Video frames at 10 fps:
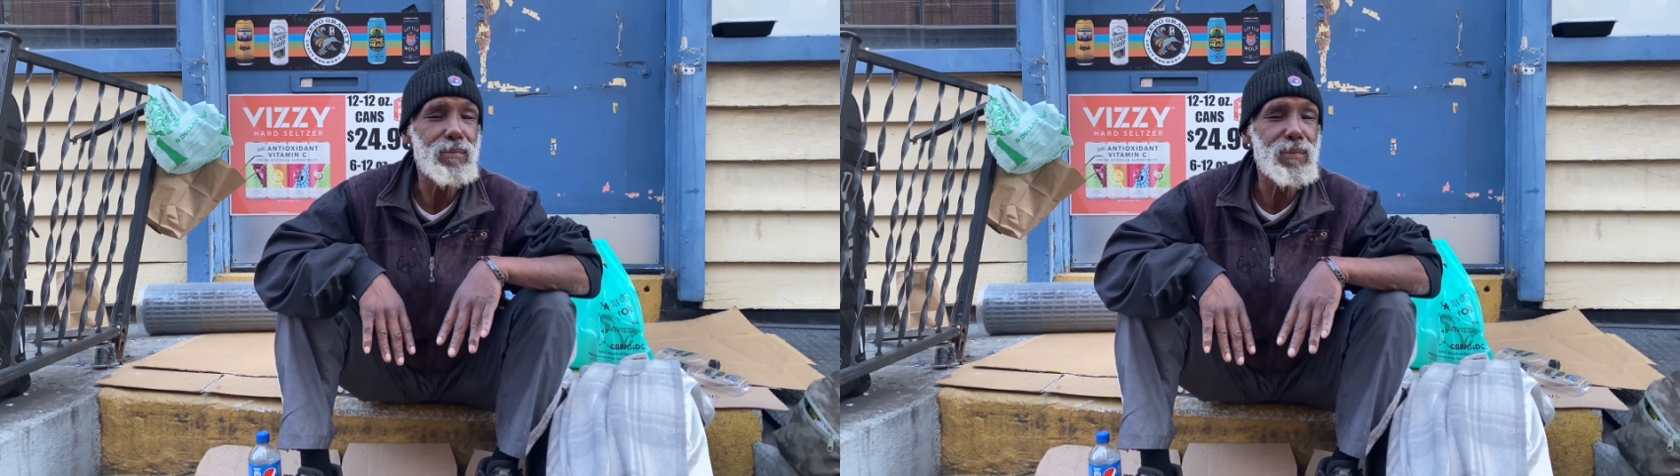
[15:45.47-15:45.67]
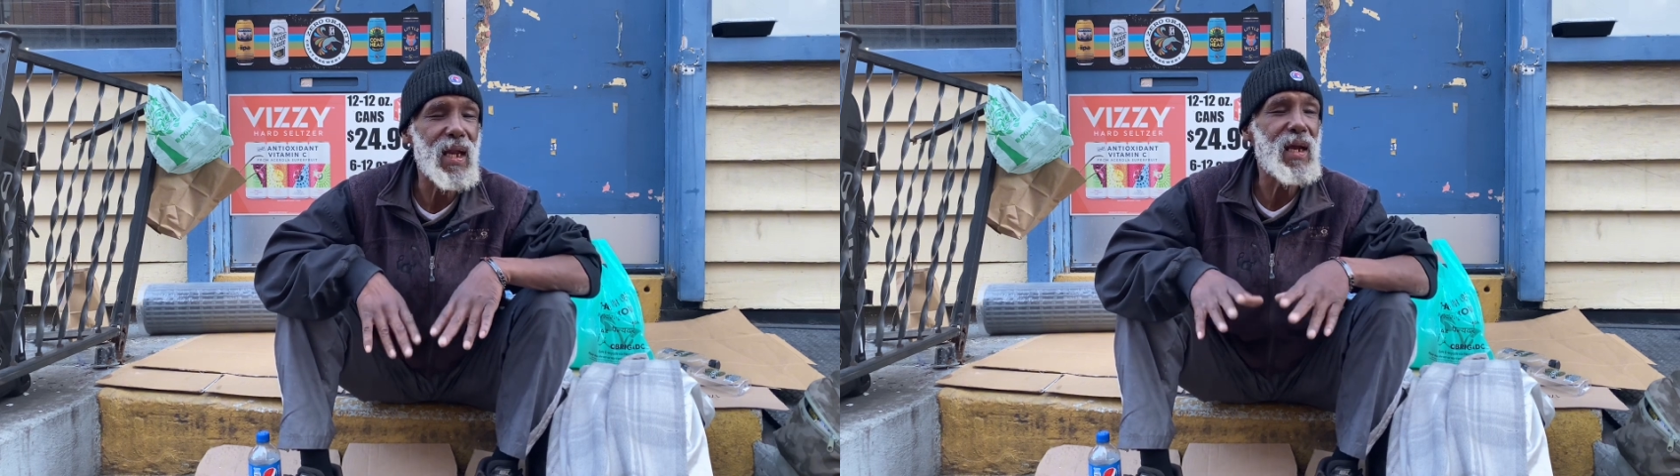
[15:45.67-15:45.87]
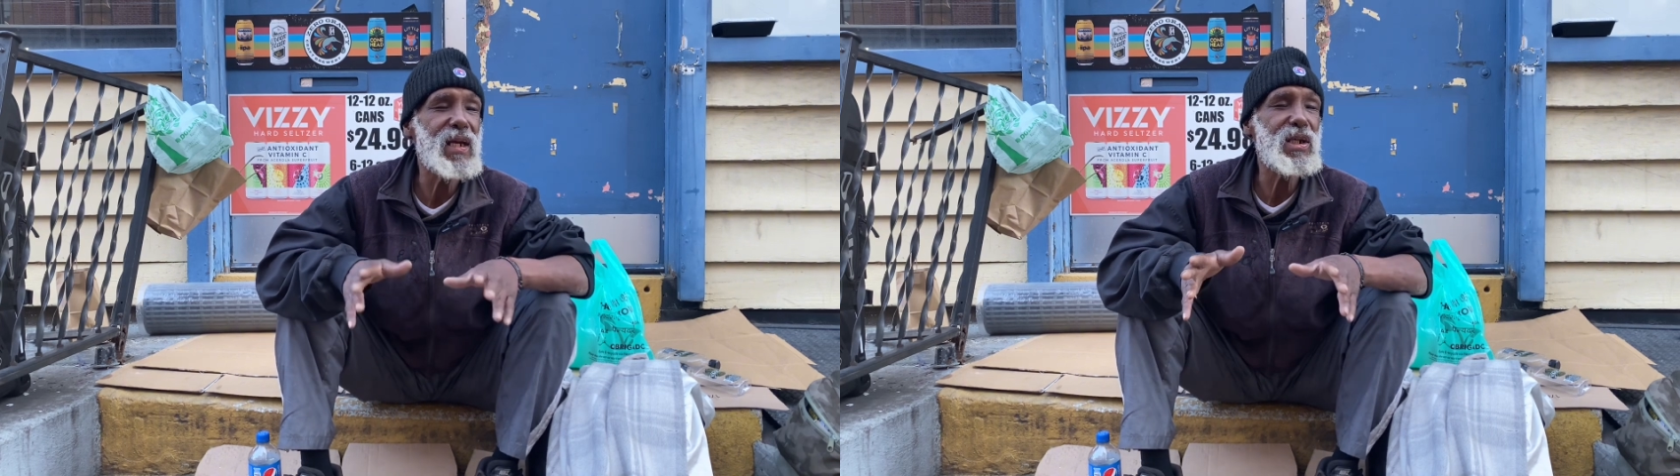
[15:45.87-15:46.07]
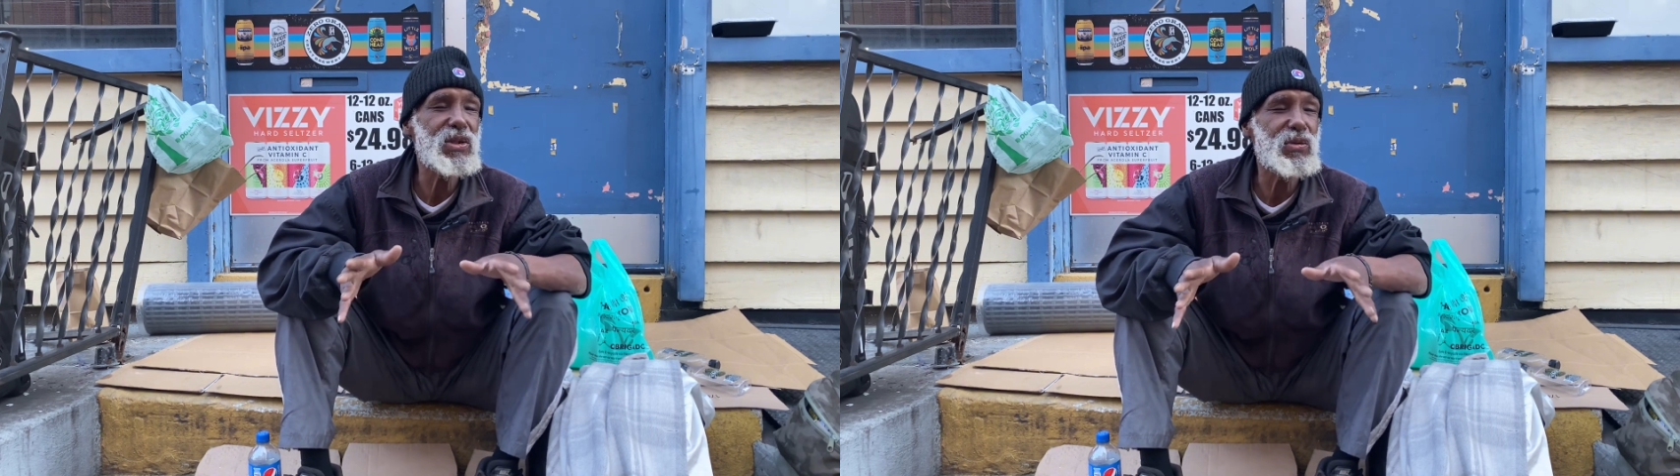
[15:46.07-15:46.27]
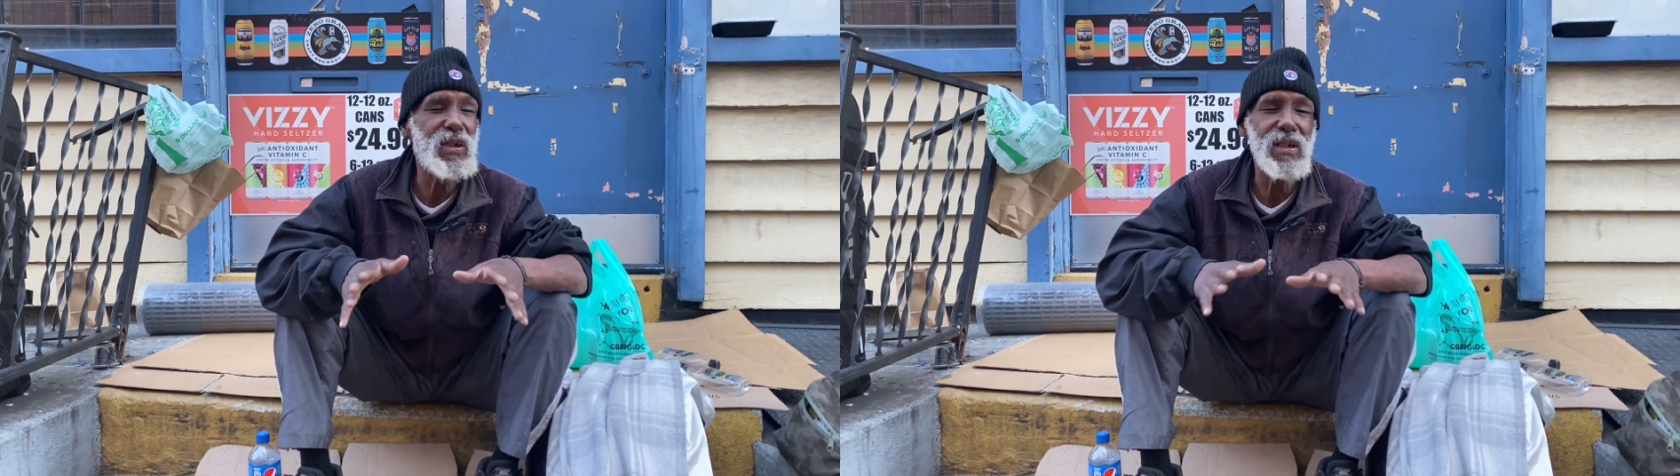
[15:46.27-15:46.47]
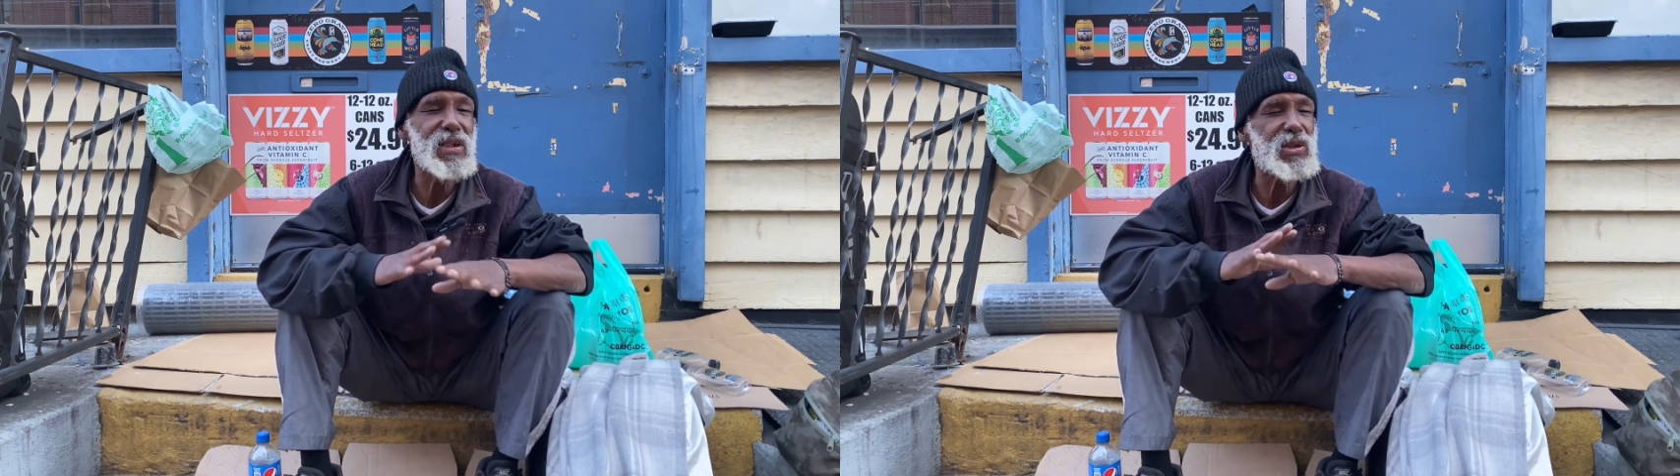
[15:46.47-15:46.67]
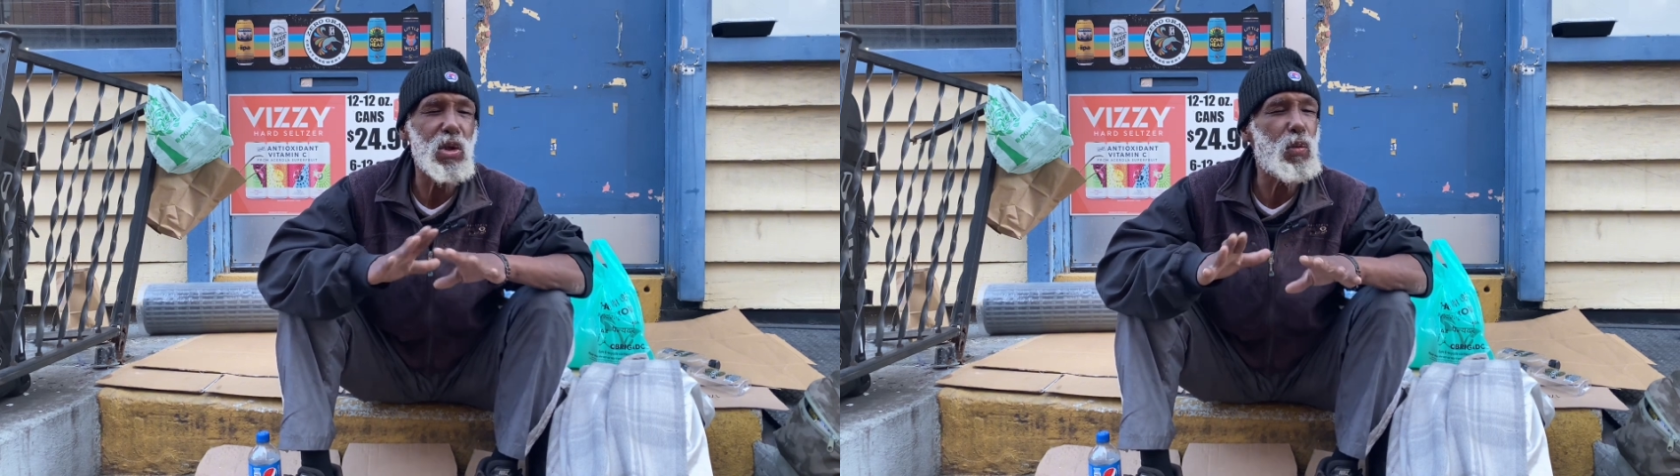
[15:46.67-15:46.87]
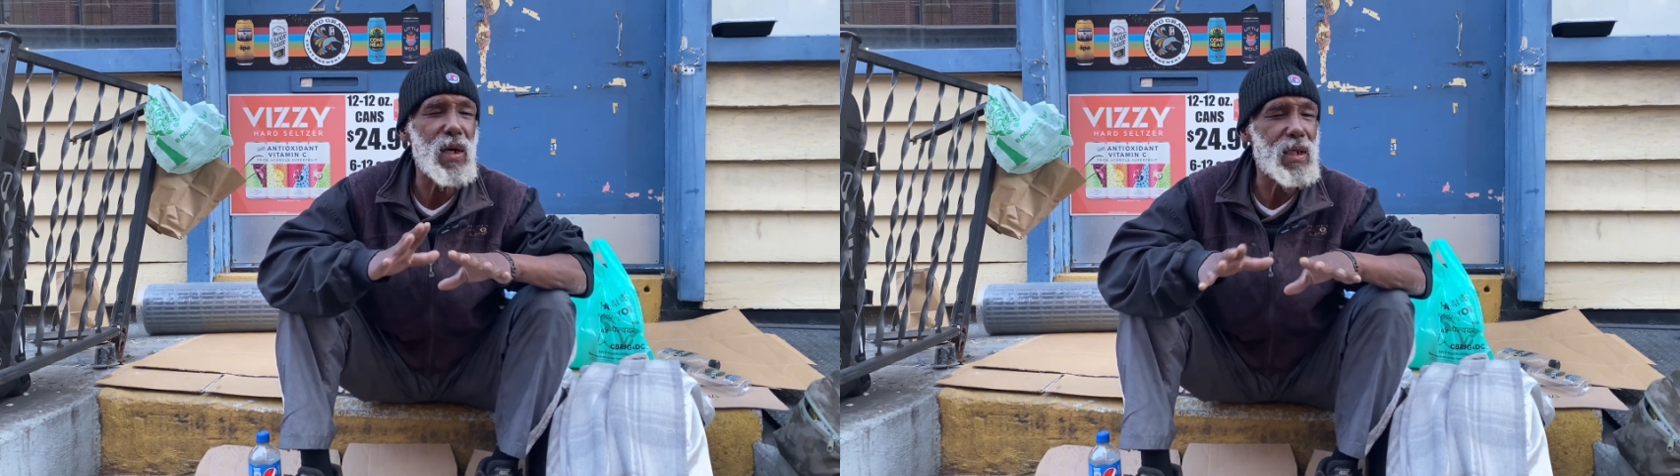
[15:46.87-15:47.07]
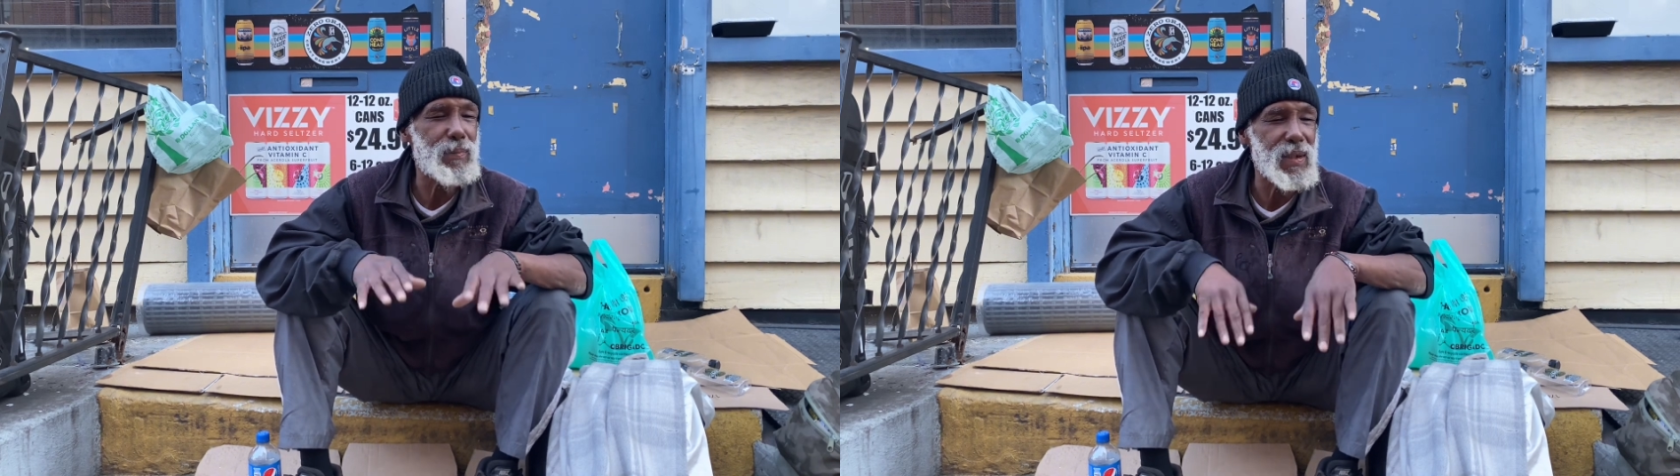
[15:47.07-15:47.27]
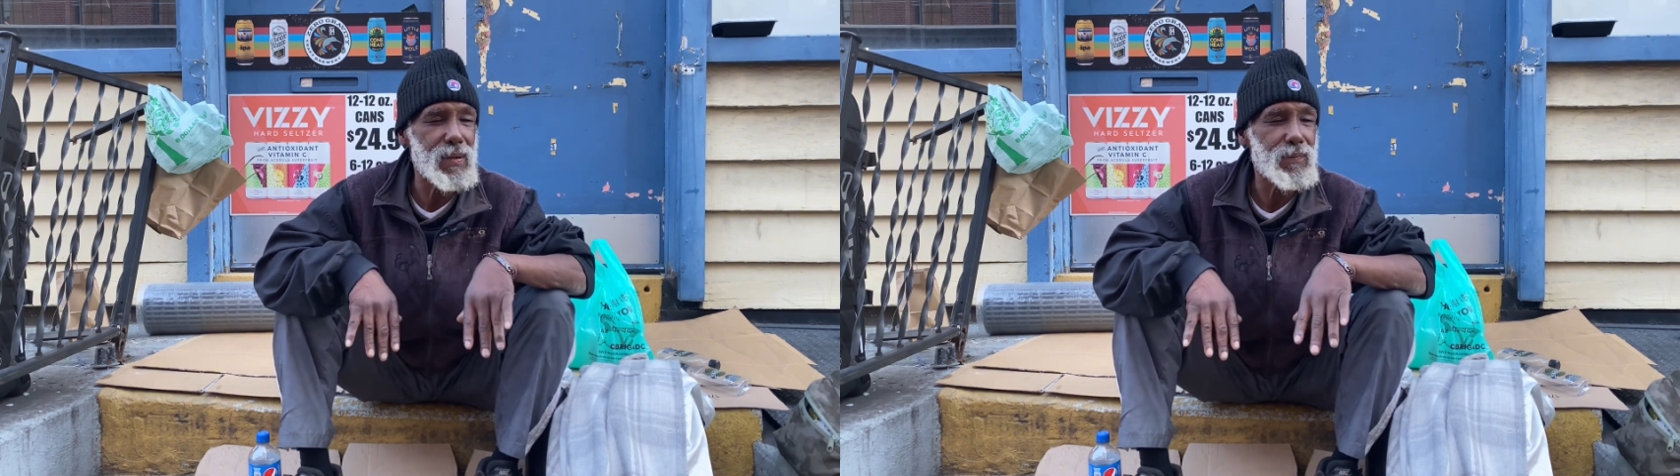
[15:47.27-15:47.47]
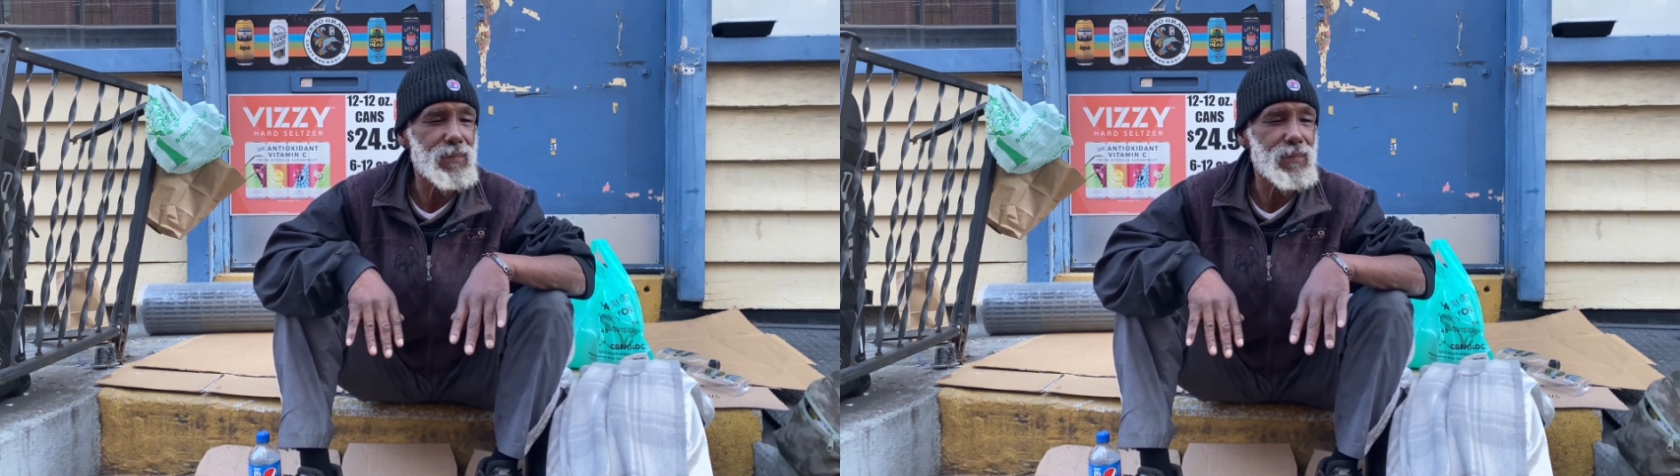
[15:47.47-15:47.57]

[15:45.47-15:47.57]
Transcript: Being out here in the street is nowhere to be.